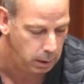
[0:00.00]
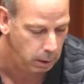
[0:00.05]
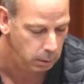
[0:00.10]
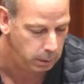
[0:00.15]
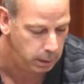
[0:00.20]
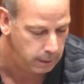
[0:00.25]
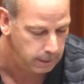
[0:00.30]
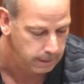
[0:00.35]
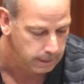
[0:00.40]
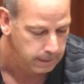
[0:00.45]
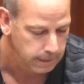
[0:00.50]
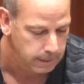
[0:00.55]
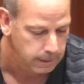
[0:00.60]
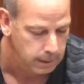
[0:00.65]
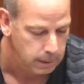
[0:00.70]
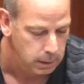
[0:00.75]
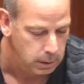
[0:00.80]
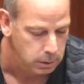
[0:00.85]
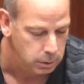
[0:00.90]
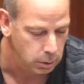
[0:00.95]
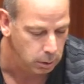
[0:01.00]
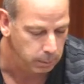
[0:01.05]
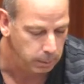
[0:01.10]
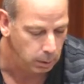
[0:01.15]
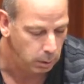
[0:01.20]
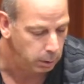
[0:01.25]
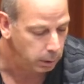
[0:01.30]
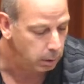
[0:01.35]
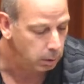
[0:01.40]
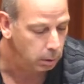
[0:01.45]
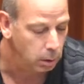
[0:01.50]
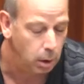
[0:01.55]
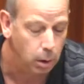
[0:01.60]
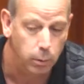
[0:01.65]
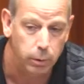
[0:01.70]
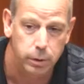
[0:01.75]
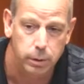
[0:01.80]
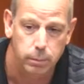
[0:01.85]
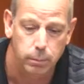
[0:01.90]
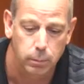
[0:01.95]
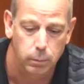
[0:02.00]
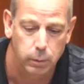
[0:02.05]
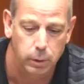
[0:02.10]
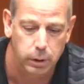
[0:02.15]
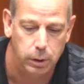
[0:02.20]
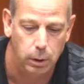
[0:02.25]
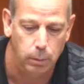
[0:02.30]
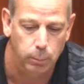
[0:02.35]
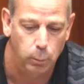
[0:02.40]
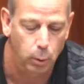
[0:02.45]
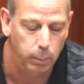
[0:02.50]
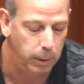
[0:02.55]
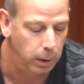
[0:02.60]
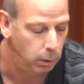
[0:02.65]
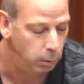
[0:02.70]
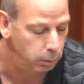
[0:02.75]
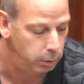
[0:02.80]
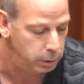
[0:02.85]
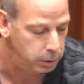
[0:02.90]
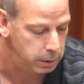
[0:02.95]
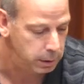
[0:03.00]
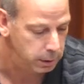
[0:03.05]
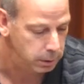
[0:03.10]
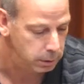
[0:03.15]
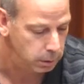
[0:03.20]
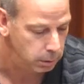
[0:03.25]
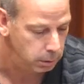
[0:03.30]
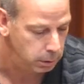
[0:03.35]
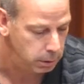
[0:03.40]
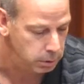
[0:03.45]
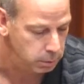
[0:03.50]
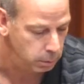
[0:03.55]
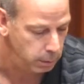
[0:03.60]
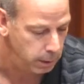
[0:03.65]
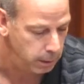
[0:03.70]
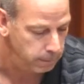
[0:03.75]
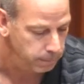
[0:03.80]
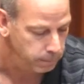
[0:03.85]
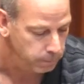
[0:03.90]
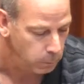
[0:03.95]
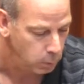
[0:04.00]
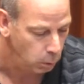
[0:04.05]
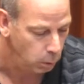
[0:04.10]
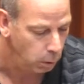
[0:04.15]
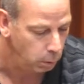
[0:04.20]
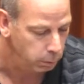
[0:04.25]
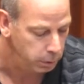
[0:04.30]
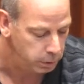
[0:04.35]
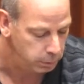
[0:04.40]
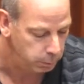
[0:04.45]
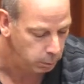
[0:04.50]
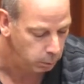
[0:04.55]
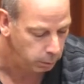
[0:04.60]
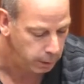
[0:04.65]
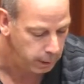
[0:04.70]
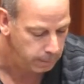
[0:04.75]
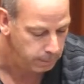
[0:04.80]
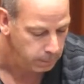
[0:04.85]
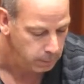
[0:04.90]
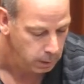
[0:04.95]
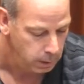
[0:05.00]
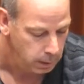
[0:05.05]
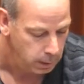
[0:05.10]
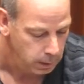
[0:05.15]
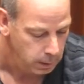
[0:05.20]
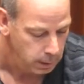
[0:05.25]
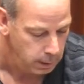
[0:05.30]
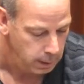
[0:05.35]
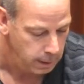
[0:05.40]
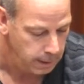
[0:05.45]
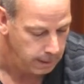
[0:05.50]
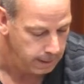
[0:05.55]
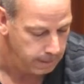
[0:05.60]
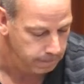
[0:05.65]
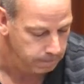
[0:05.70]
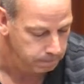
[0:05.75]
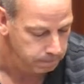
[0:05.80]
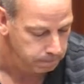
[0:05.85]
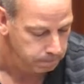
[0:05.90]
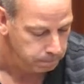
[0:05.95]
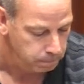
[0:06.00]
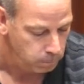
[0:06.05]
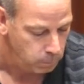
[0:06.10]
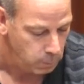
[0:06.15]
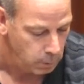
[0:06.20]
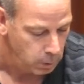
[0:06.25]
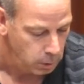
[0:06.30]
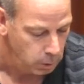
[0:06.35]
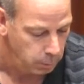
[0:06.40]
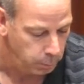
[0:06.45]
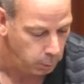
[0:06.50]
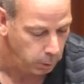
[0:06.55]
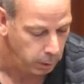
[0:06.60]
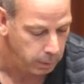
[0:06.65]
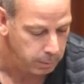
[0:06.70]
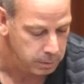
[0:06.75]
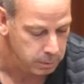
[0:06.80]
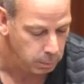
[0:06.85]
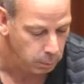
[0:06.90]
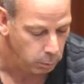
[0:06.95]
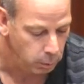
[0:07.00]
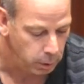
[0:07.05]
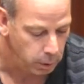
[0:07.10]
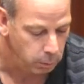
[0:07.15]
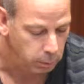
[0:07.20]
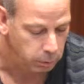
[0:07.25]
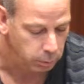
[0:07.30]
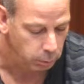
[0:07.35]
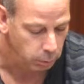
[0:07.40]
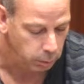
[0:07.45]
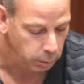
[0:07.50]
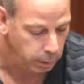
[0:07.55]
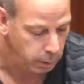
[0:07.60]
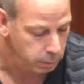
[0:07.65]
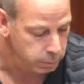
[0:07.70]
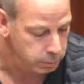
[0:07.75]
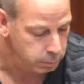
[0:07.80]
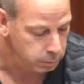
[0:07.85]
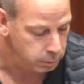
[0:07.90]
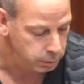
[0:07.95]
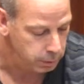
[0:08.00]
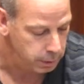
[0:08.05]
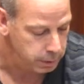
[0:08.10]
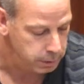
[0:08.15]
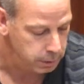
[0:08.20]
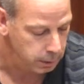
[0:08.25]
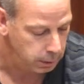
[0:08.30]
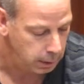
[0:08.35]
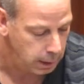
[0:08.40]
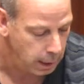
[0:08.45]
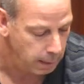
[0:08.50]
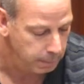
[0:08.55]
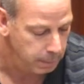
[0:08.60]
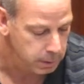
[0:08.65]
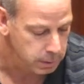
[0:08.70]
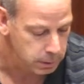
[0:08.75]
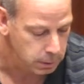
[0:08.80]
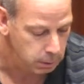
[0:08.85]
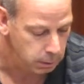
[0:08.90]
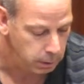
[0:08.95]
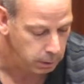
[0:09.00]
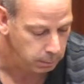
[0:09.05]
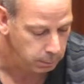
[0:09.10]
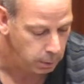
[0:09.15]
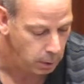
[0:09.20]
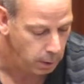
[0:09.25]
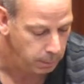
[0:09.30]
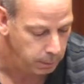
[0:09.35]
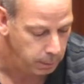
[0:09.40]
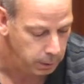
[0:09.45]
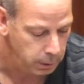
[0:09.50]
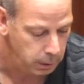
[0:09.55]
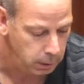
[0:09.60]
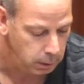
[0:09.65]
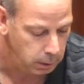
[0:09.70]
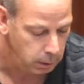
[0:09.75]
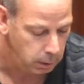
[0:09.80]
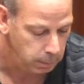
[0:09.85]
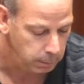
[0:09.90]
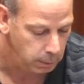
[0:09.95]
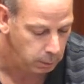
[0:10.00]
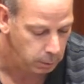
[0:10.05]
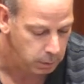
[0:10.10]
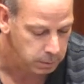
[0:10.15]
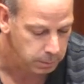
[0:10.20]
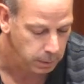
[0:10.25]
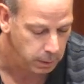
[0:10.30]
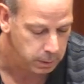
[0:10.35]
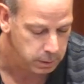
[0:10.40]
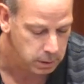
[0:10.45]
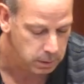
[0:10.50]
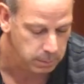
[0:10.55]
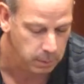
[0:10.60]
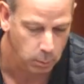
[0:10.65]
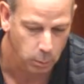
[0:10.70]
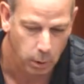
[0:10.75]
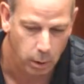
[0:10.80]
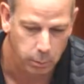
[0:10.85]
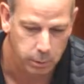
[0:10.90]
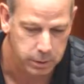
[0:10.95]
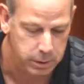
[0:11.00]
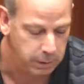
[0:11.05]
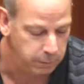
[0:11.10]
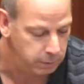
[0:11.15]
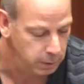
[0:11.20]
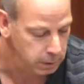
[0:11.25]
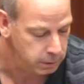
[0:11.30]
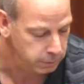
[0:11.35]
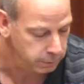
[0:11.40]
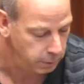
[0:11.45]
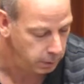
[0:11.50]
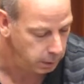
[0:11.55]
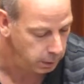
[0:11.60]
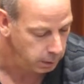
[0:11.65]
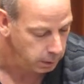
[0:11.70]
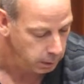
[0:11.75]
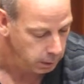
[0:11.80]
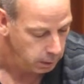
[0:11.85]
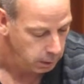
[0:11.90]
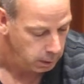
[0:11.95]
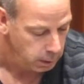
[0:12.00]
area. So they'll be working along with the mobile outreach center as well, or outreach program. The program has been working with Rotor House to address the encampments near the property. The community response has been well received thus far.